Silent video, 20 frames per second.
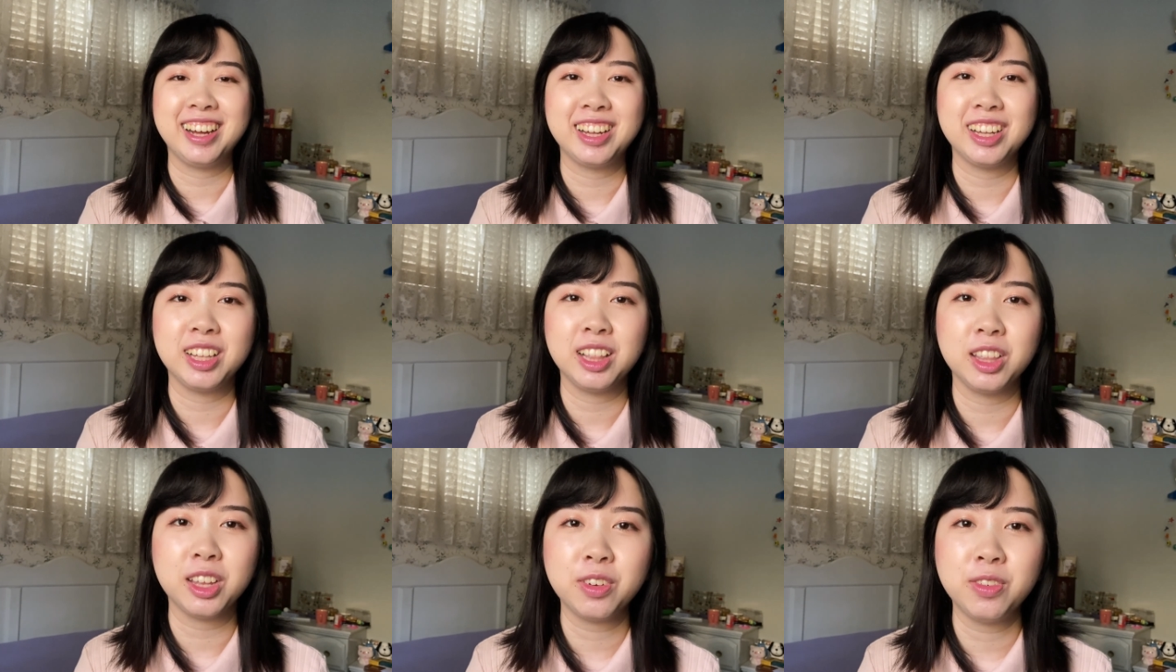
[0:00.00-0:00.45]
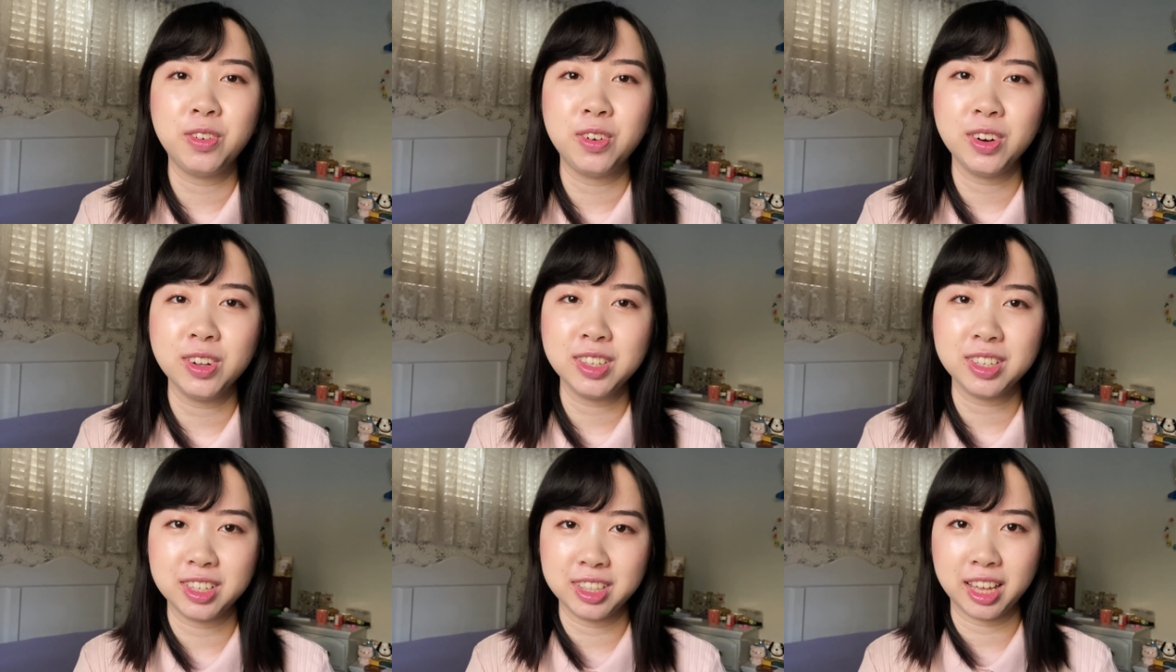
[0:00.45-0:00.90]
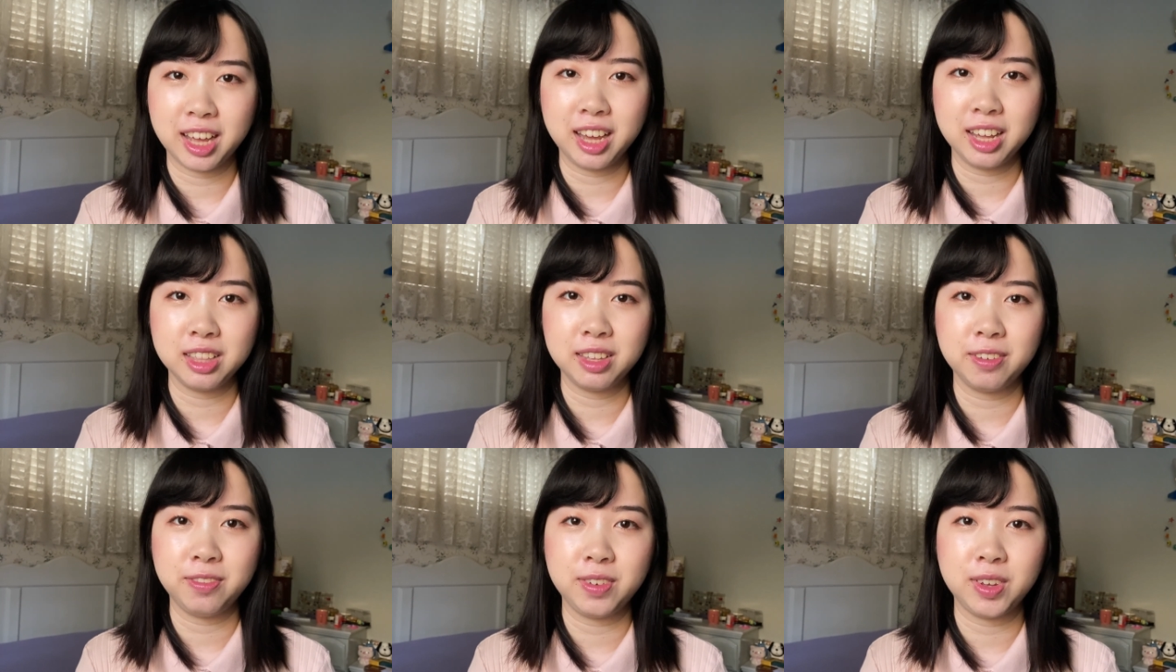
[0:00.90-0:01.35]
look forward to that
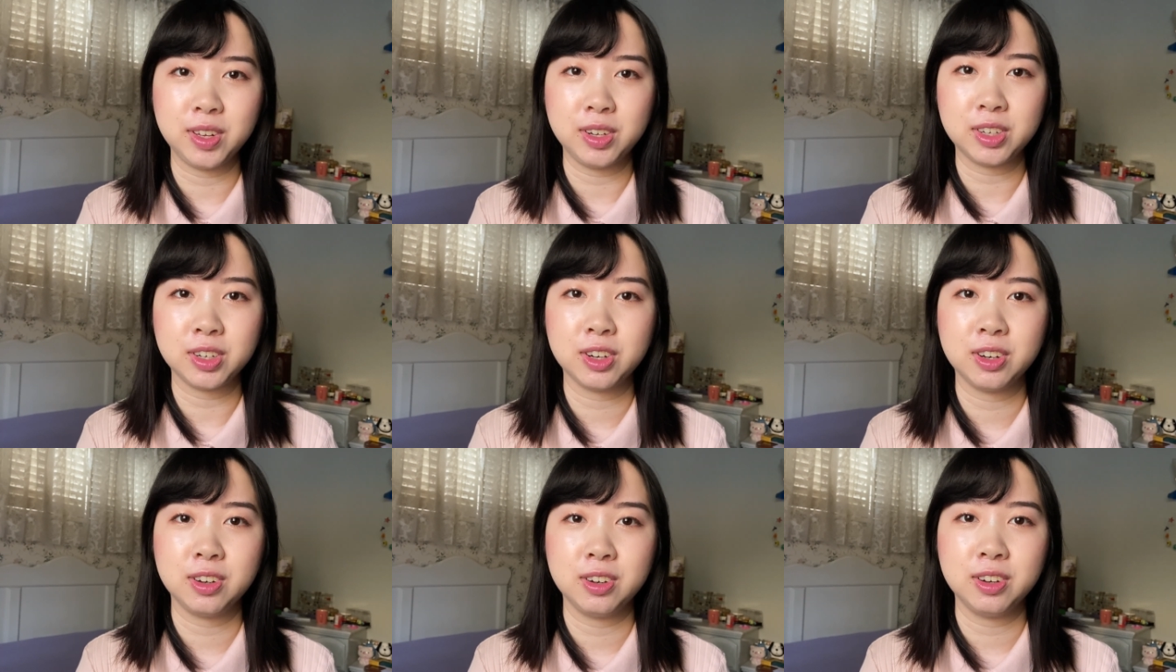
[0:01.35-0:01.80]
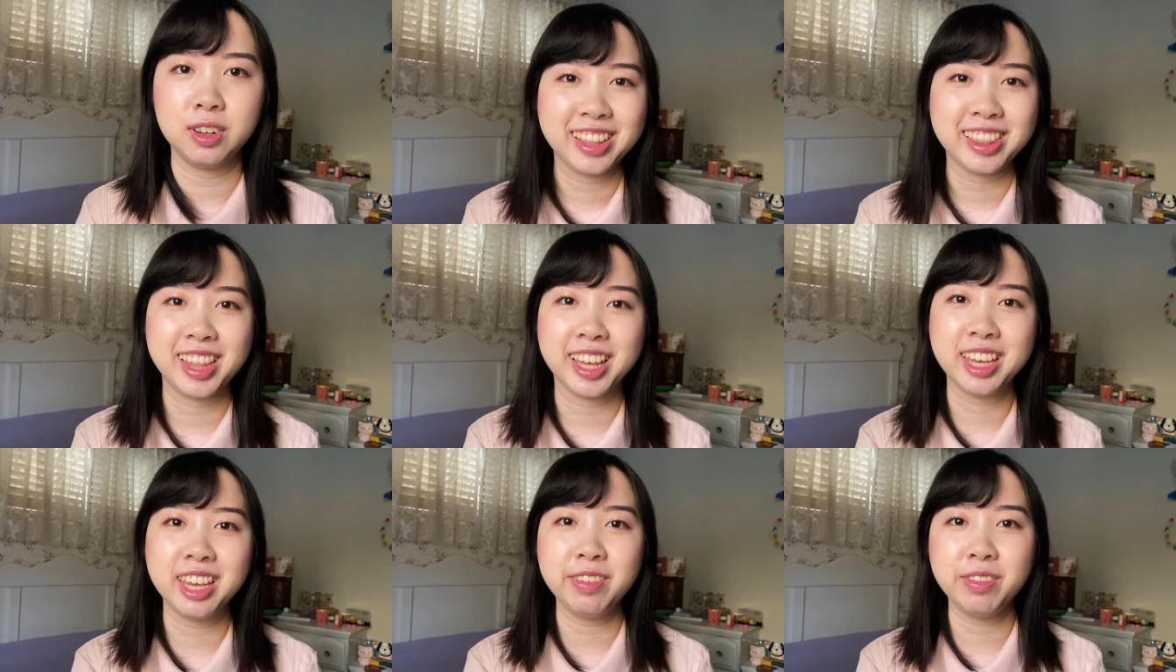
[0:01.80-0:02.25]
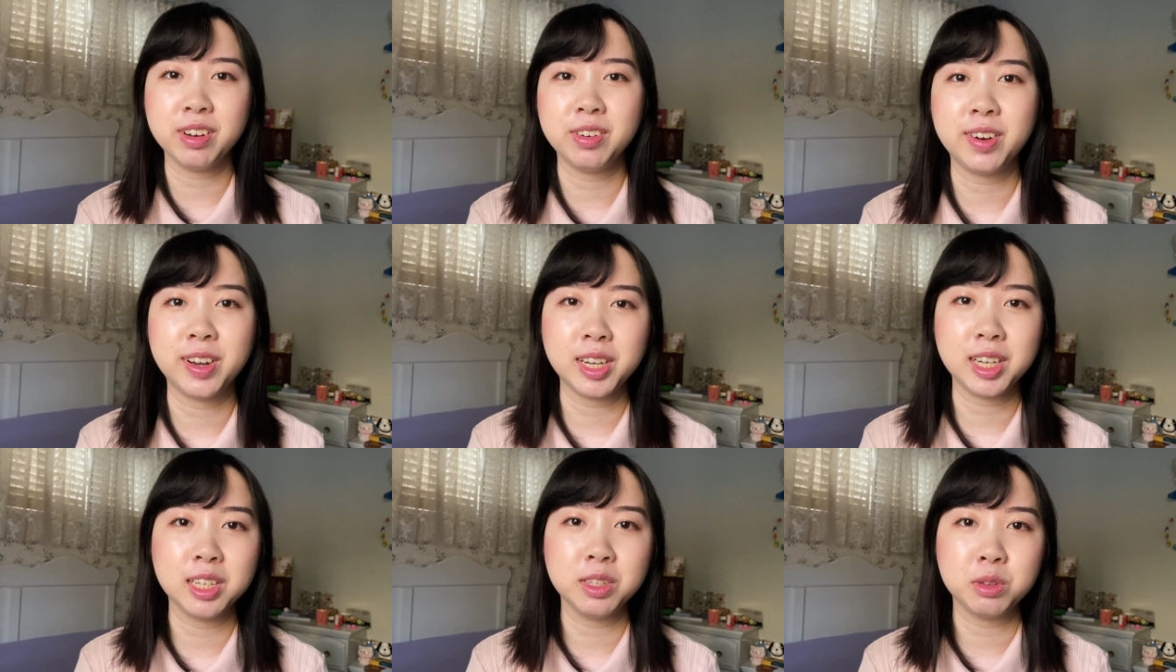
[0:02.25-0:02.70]
in the future. Thank you for
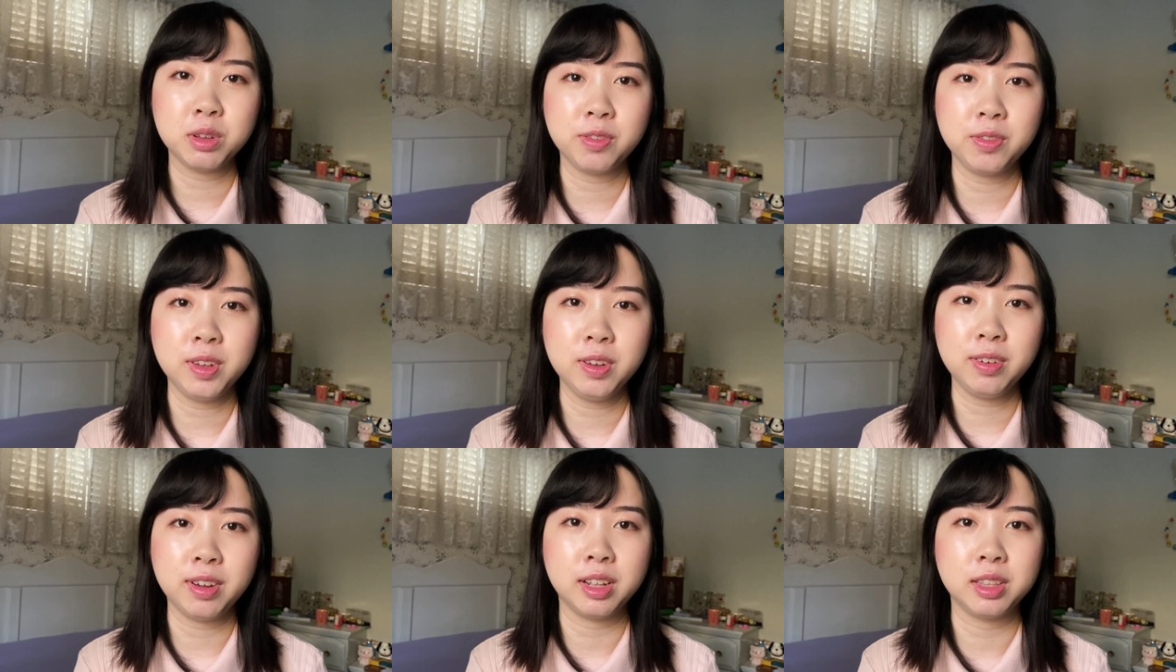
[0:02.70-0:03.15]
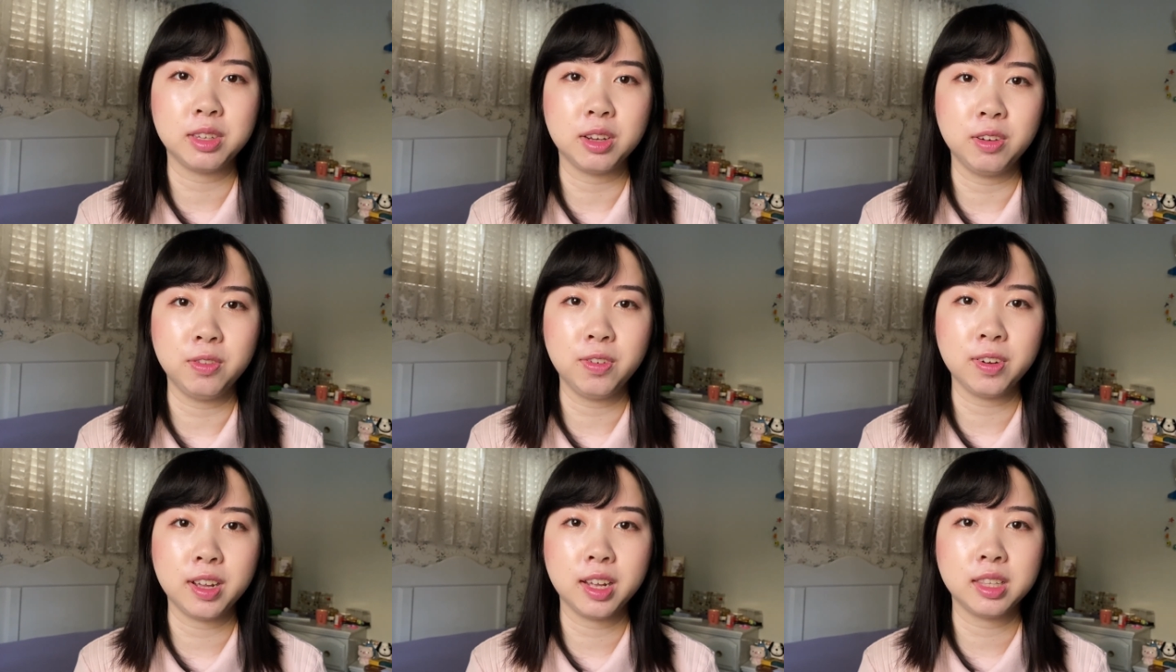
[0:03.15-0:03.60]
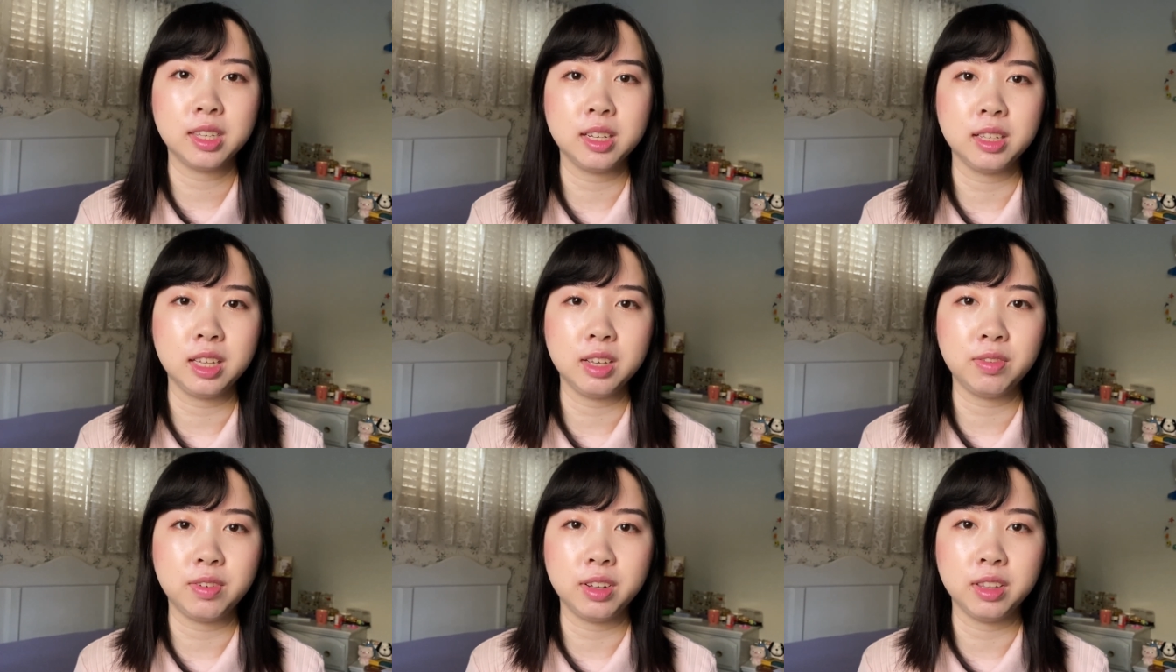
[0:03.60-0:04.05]
watching this review, and don't forget to
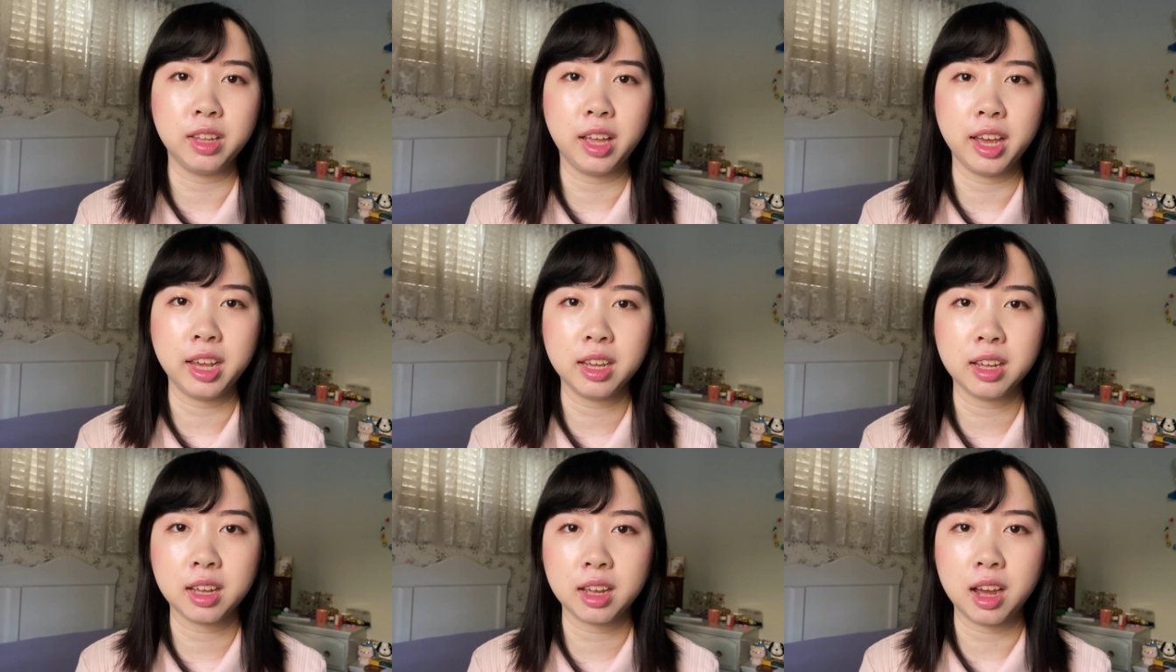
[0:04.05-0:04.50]
leave a like,